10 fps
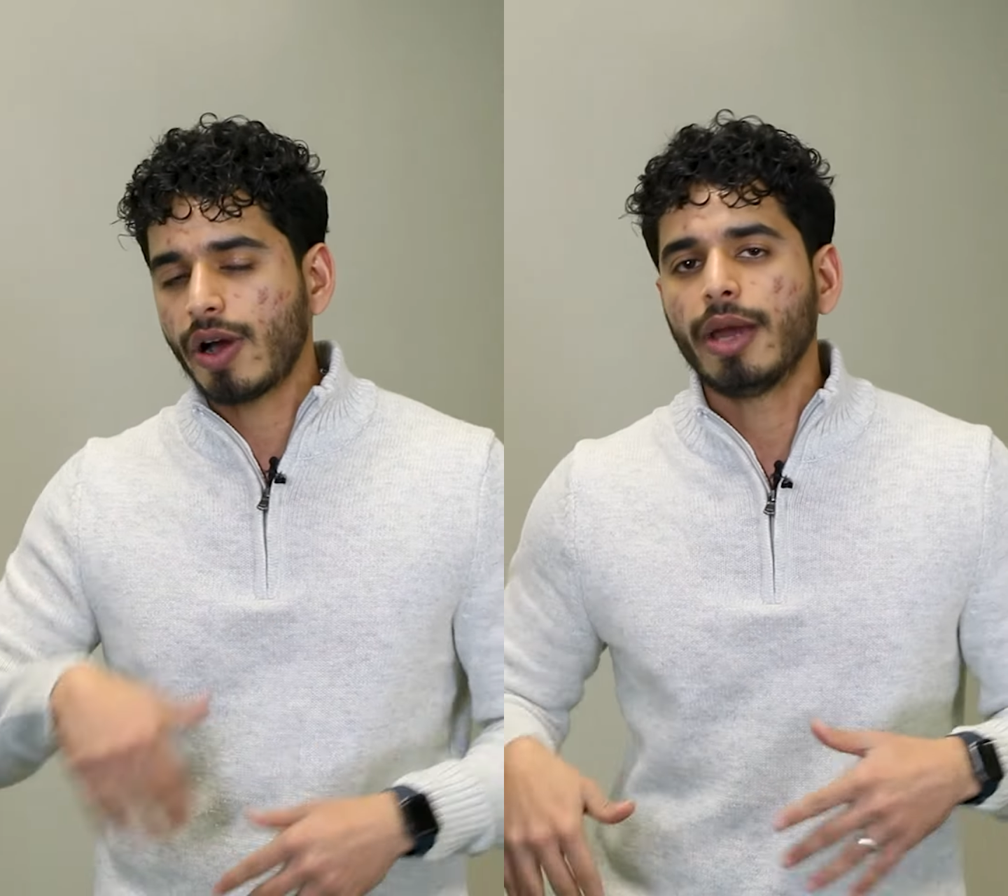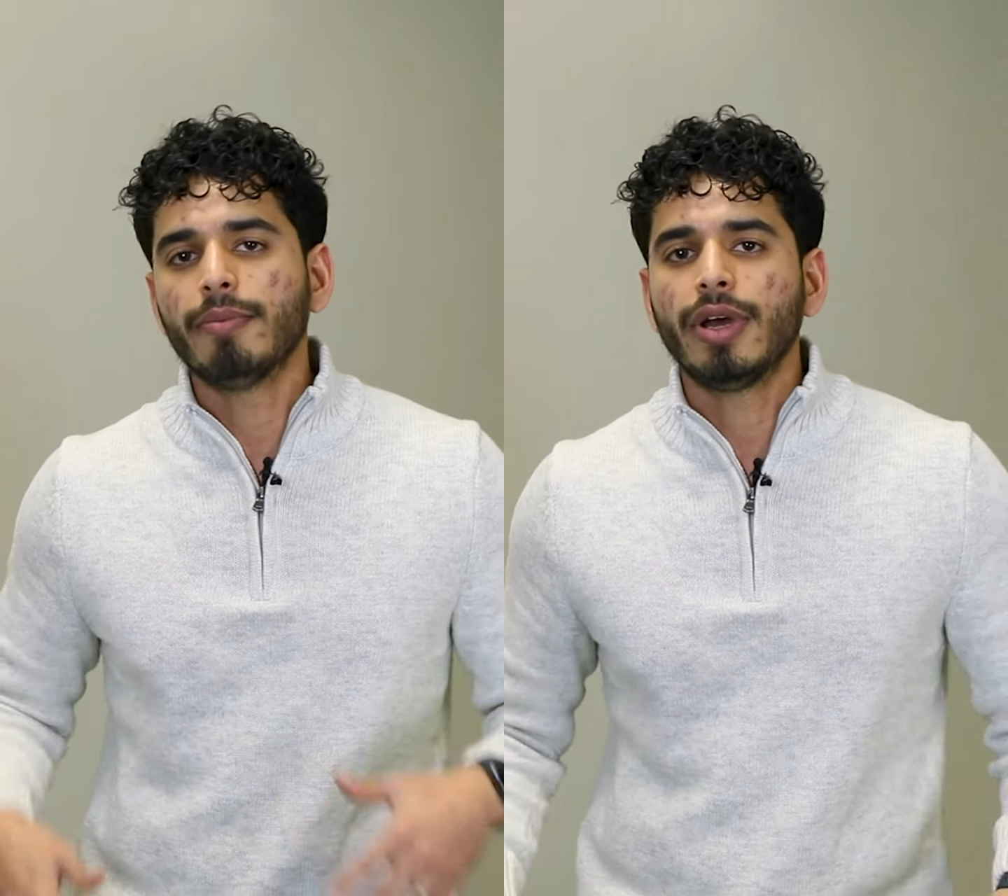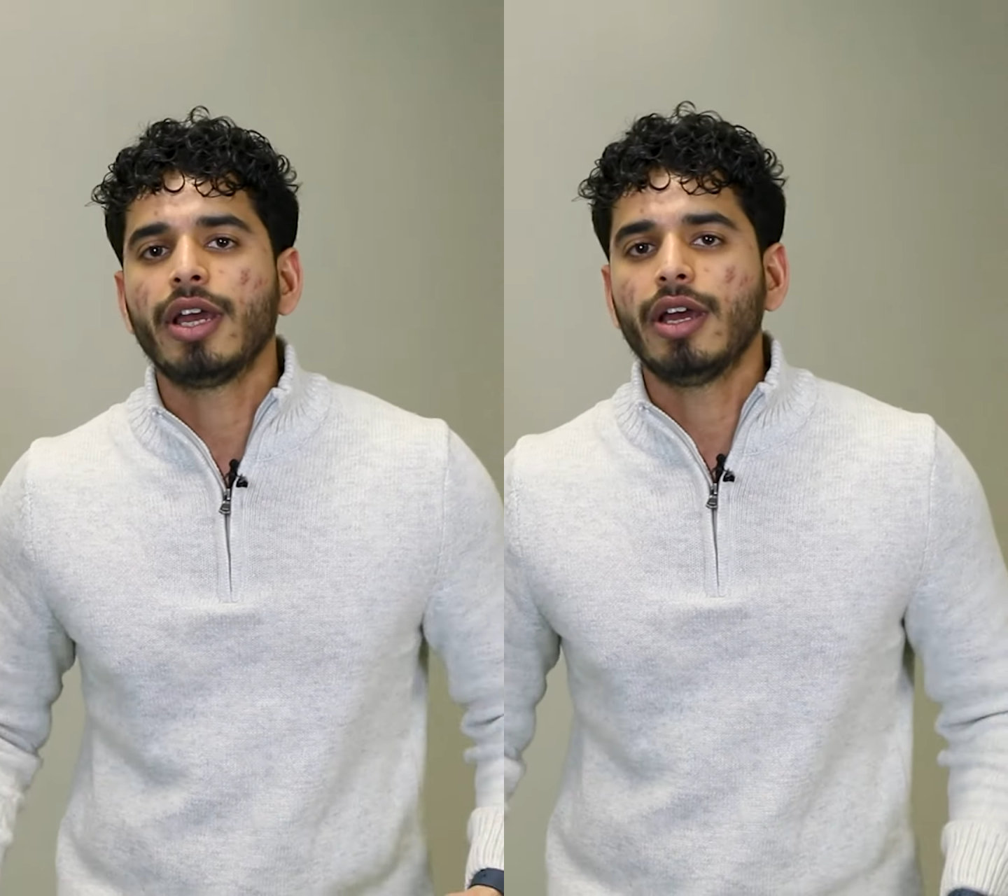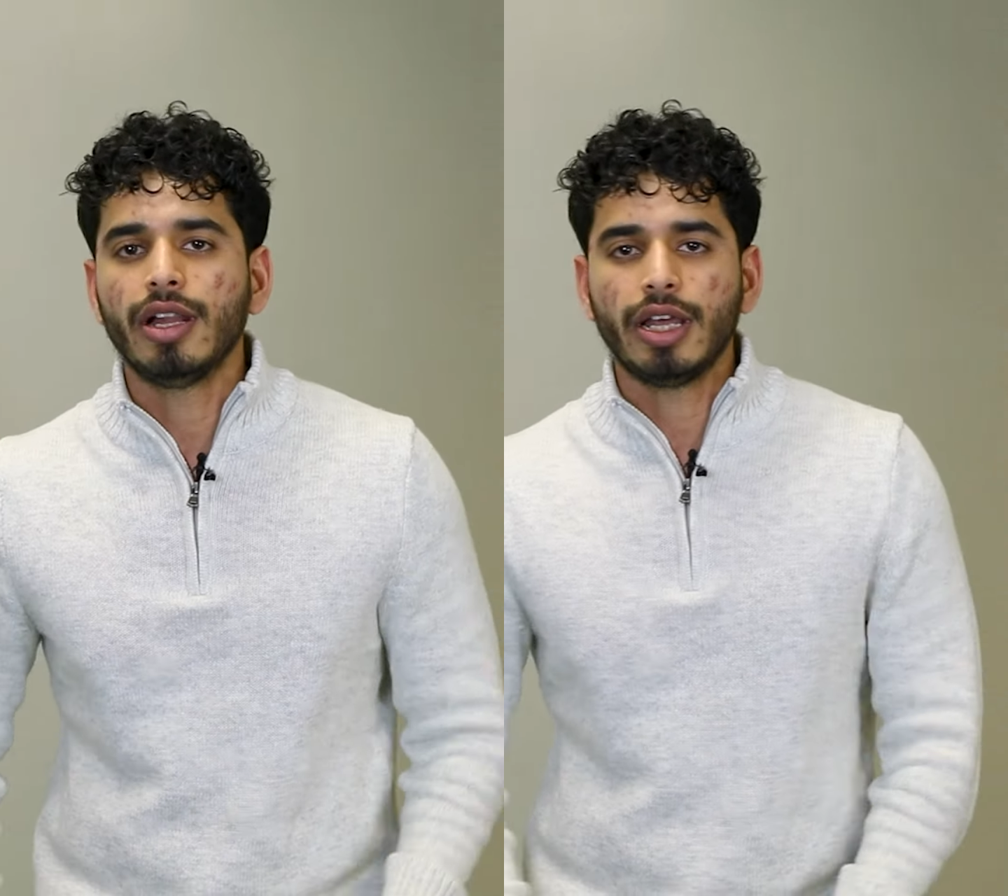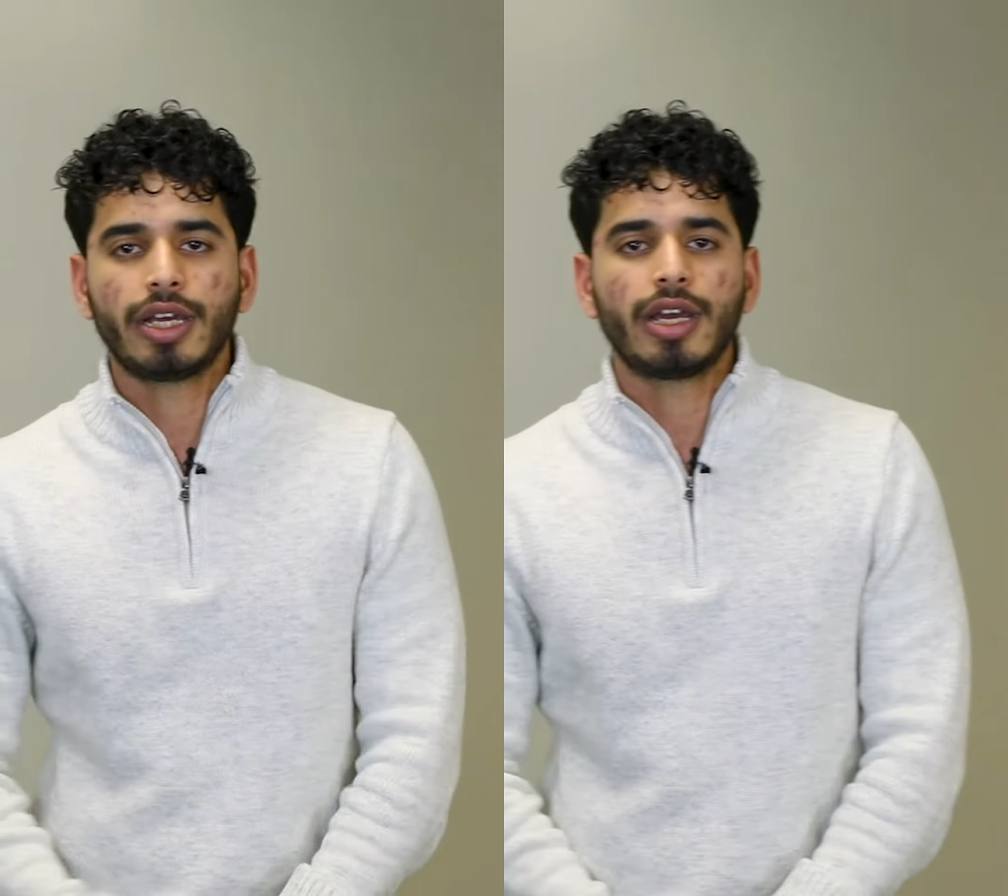I'm
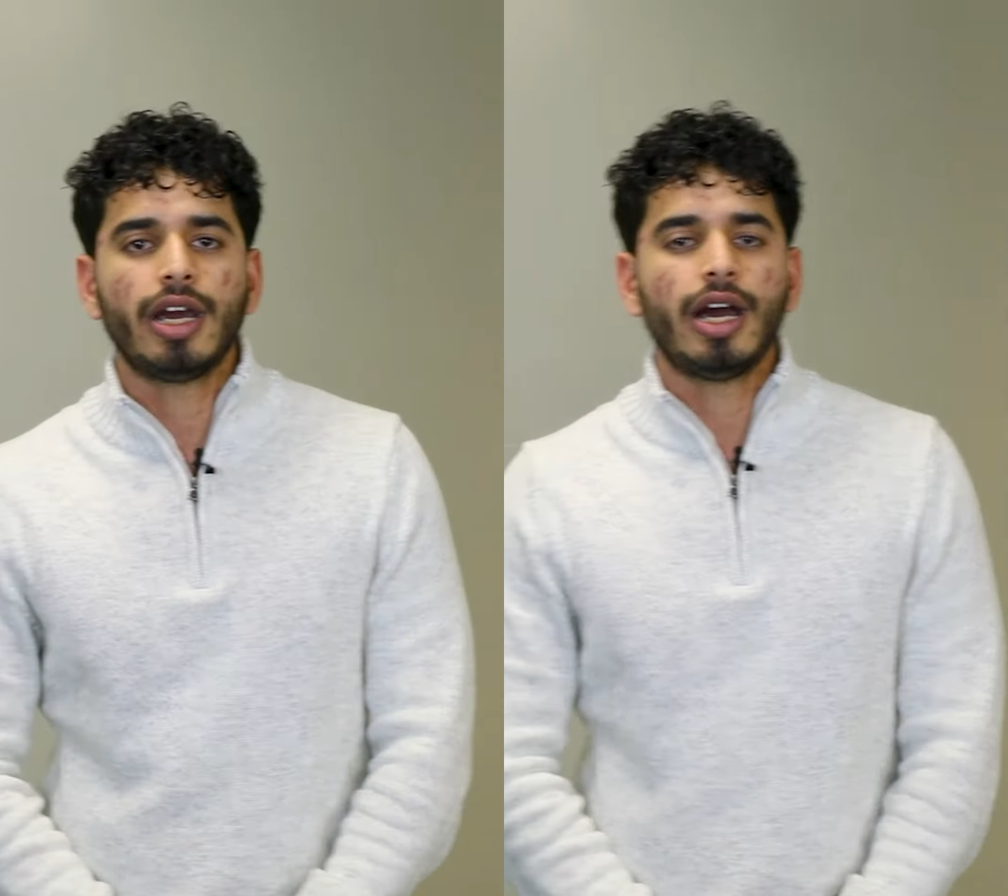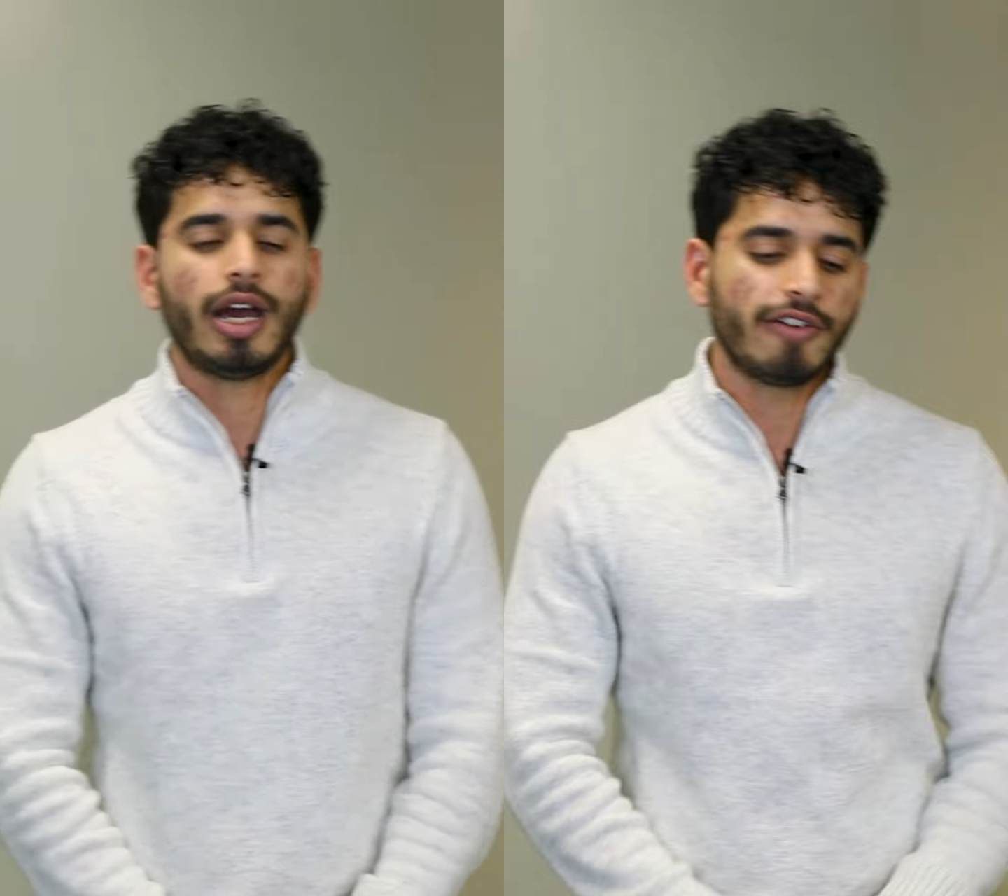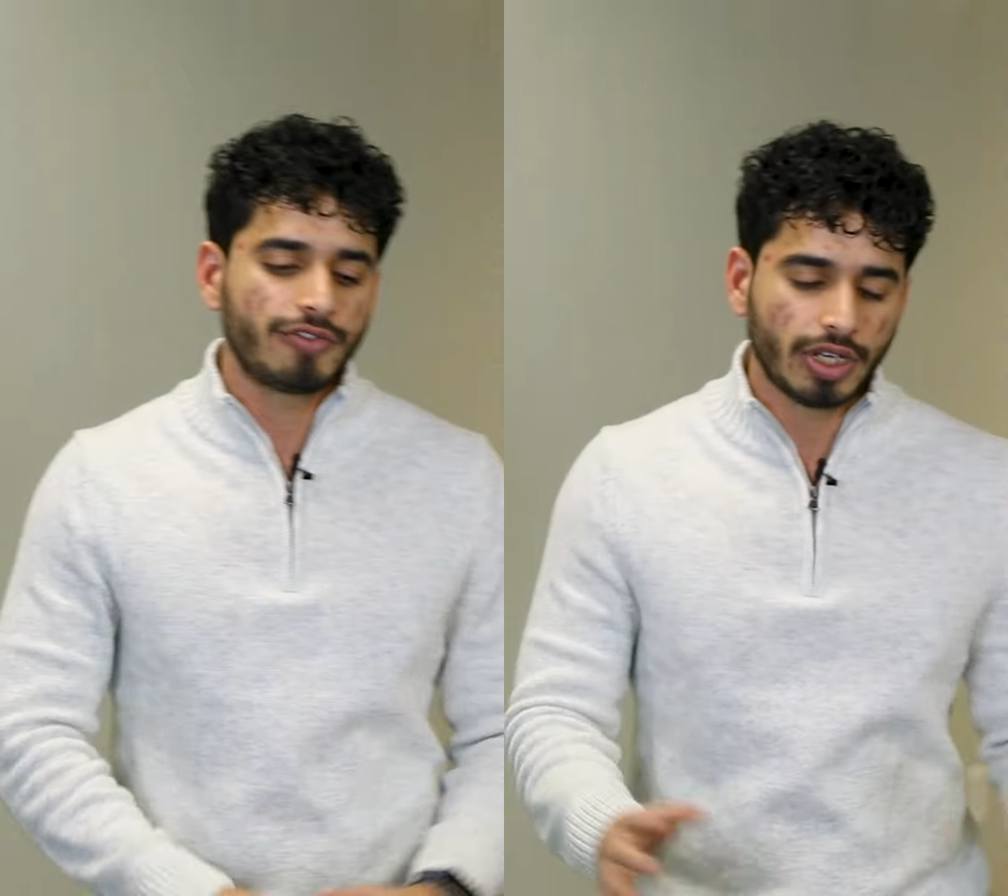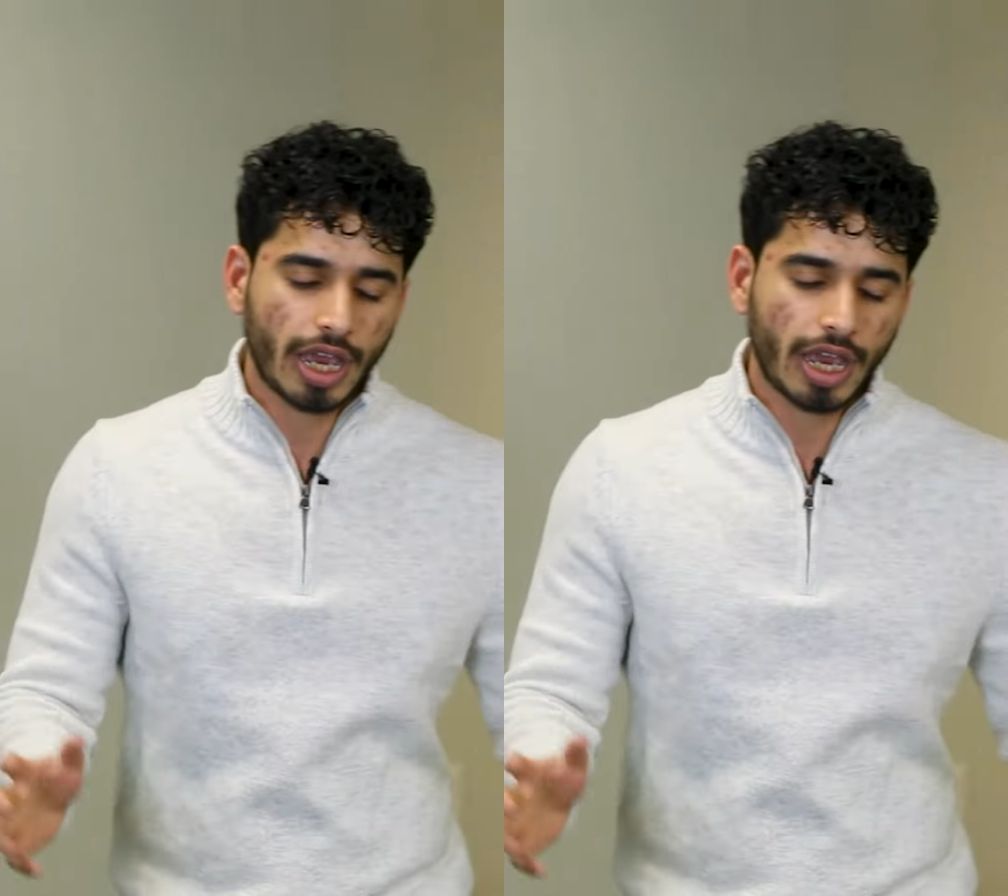like I